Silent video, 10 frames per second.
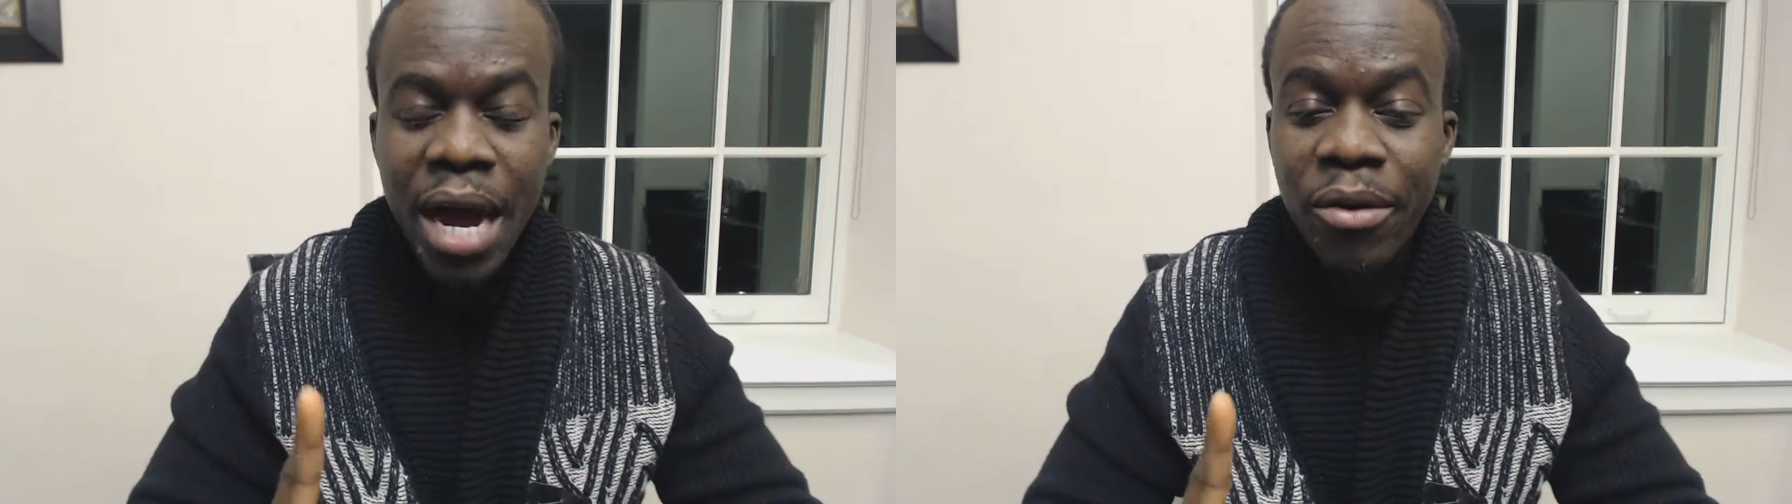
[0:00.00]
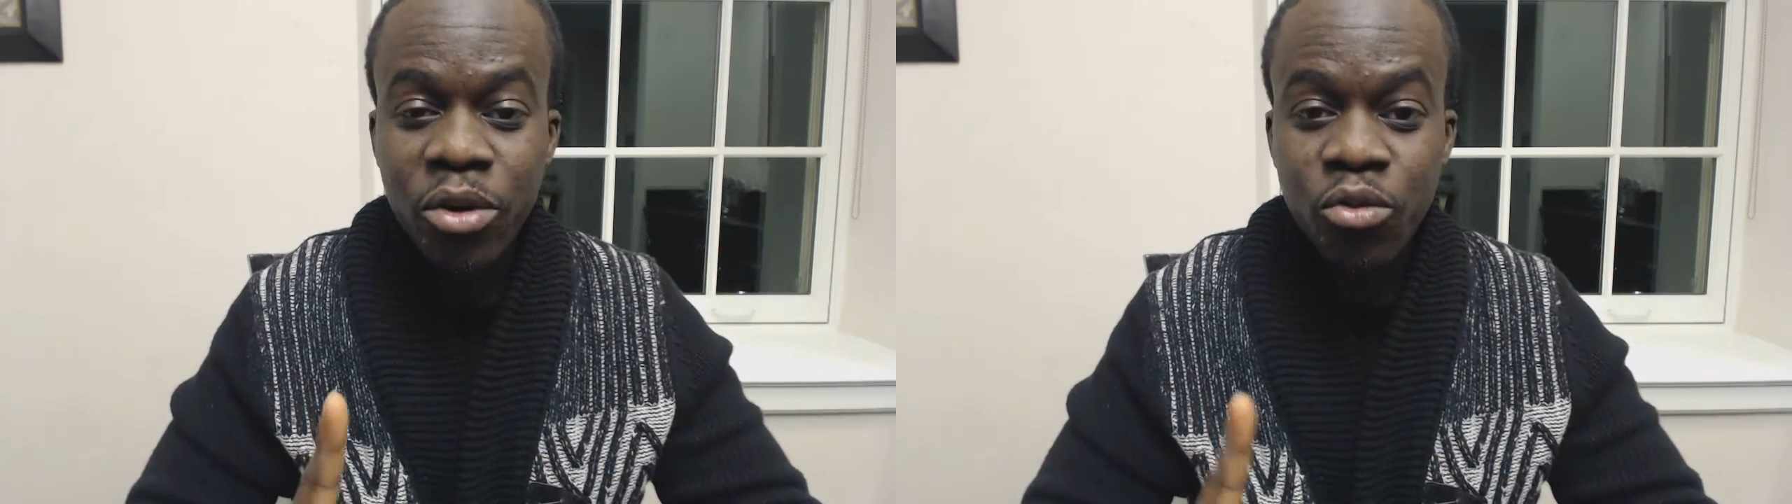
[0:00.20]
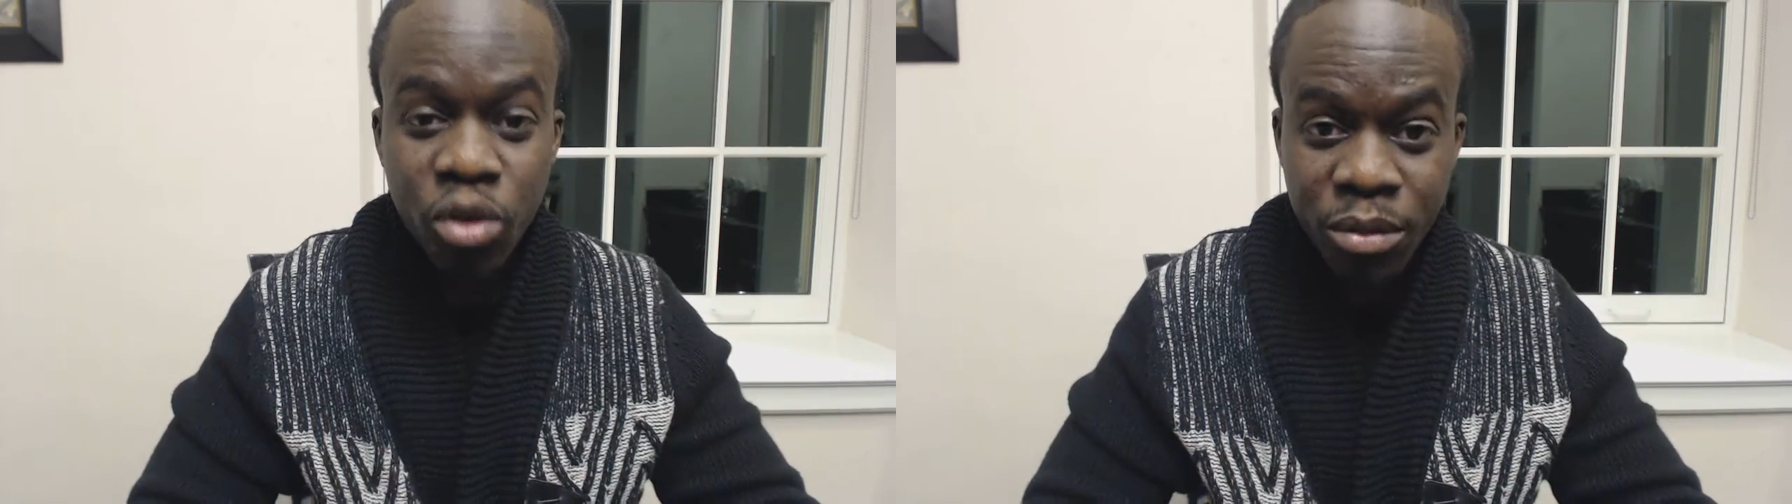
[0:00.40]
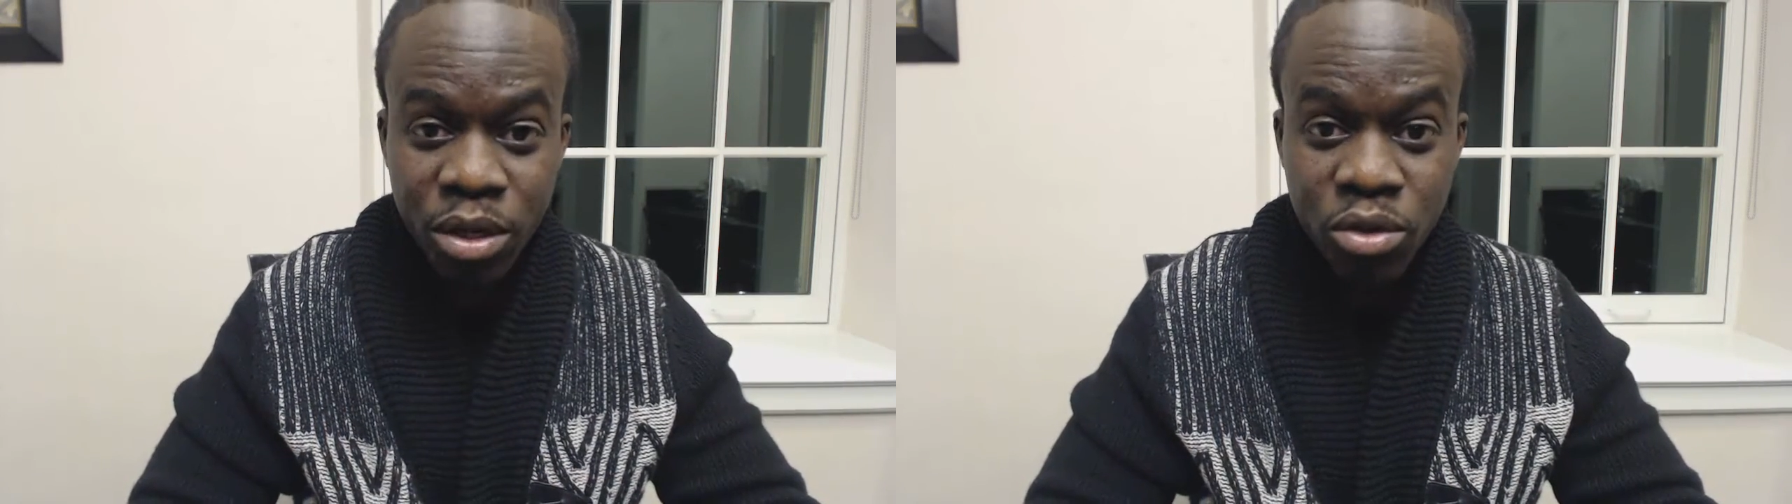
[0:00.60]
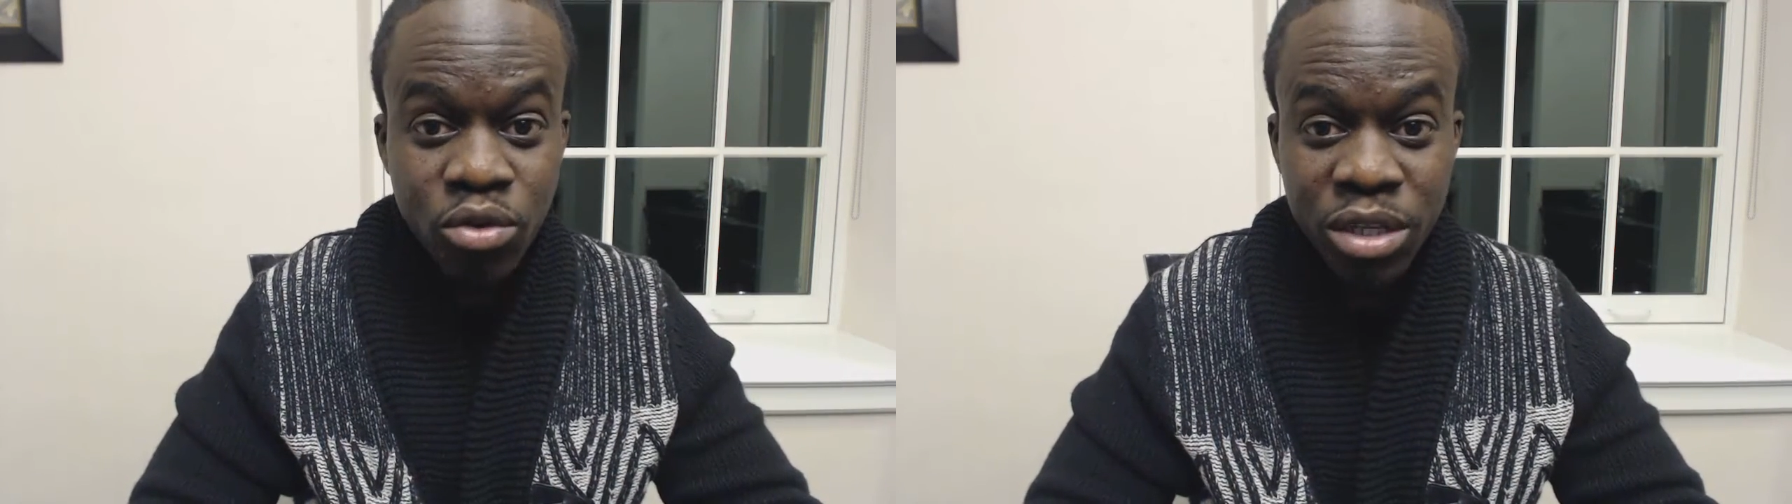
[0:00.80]
I want a
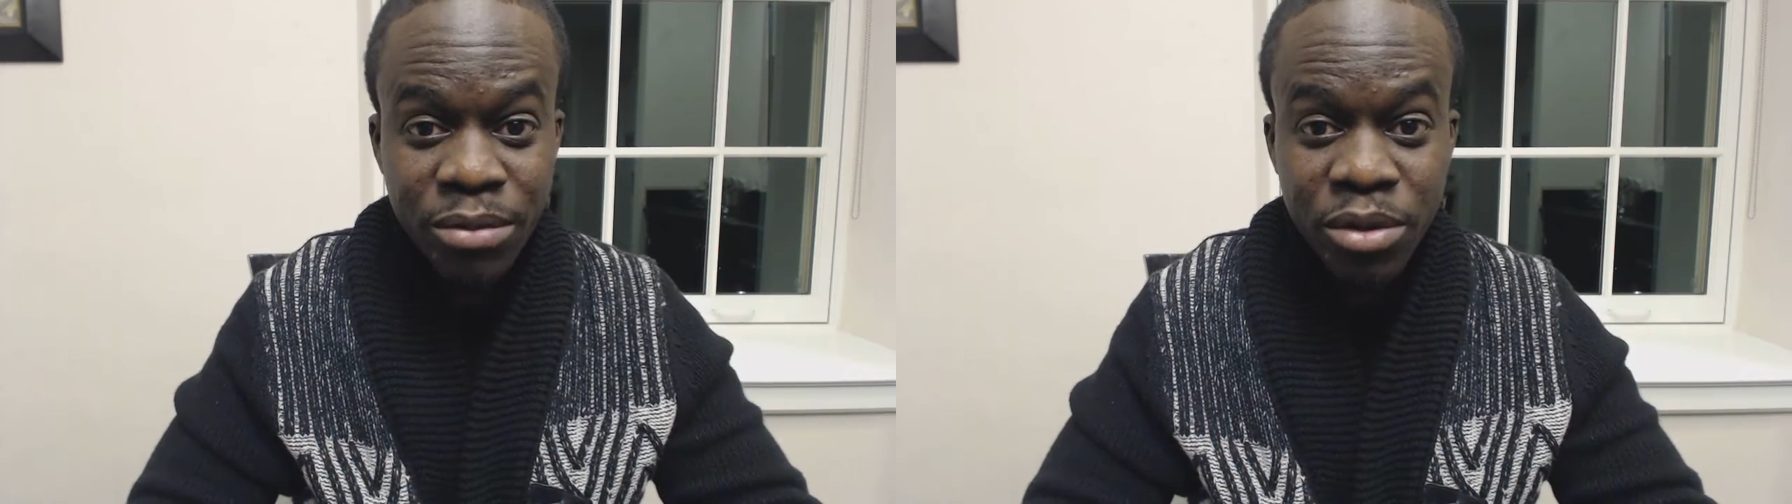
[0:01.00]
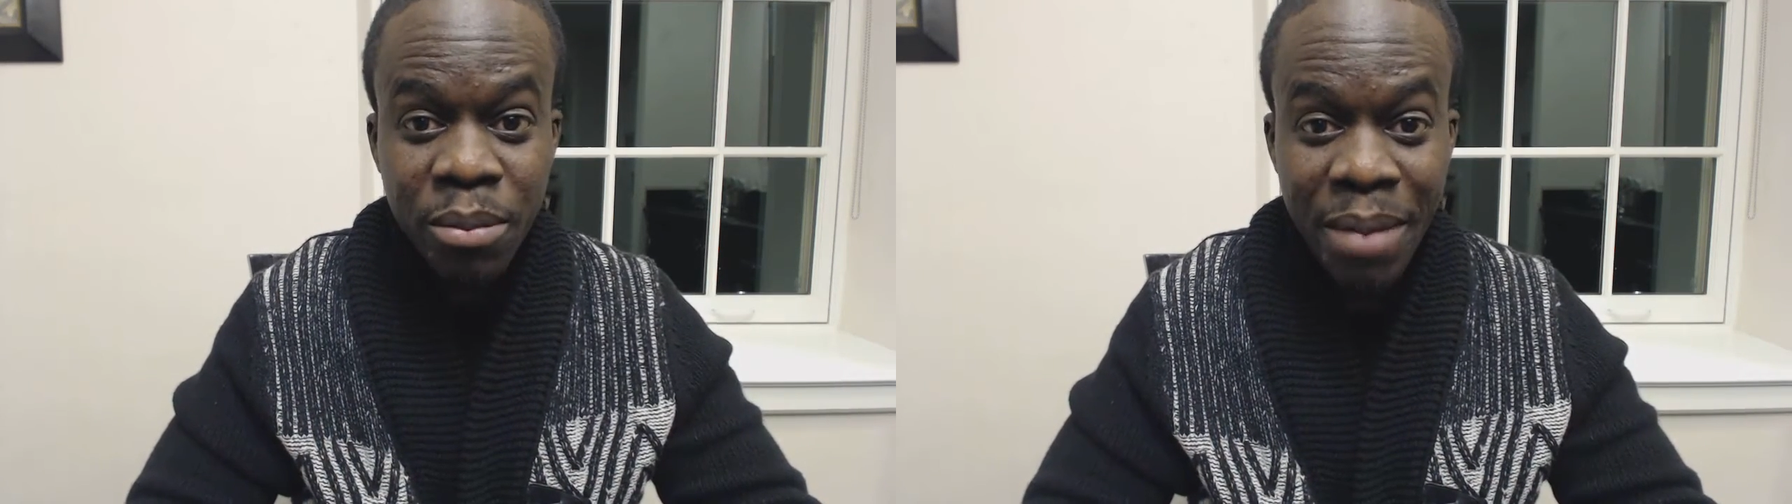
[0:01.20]
woman who is able to